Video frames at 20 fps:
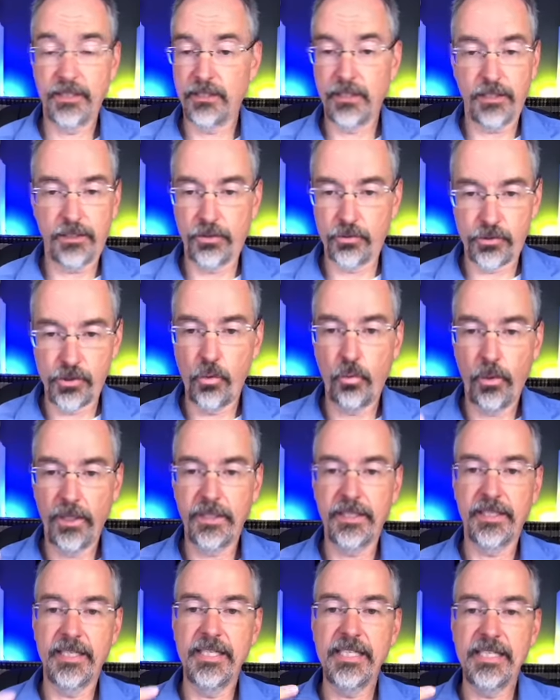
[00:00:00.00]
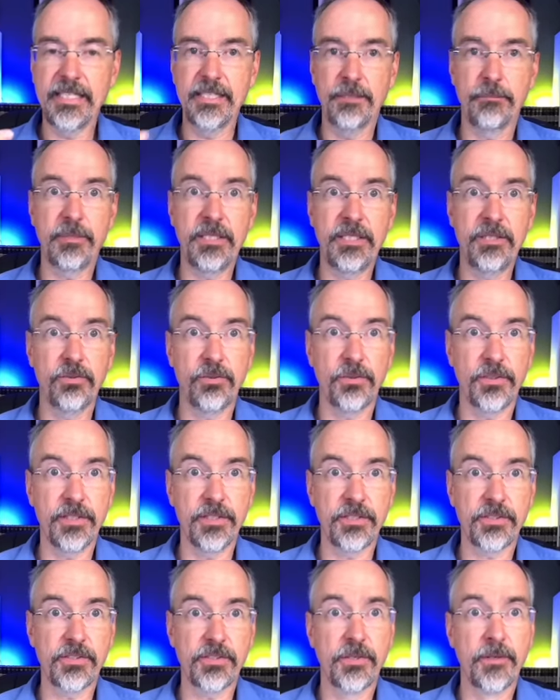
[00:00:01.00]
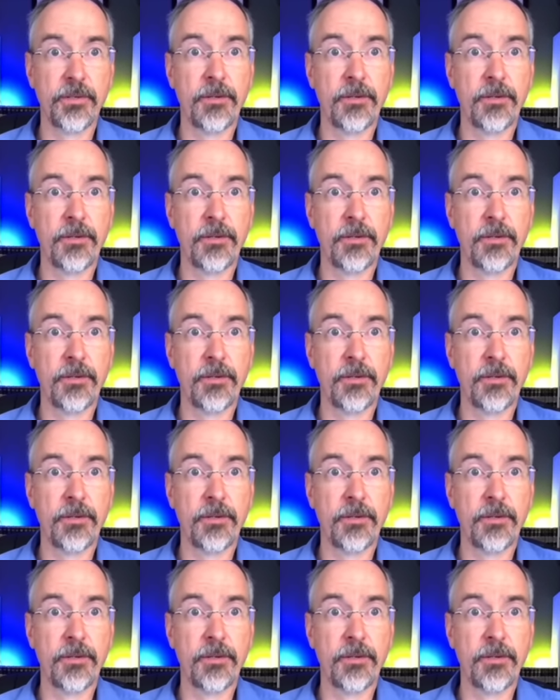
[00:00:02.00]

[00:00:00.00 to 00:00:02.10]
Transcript: Like, there's no way that he can appeal this.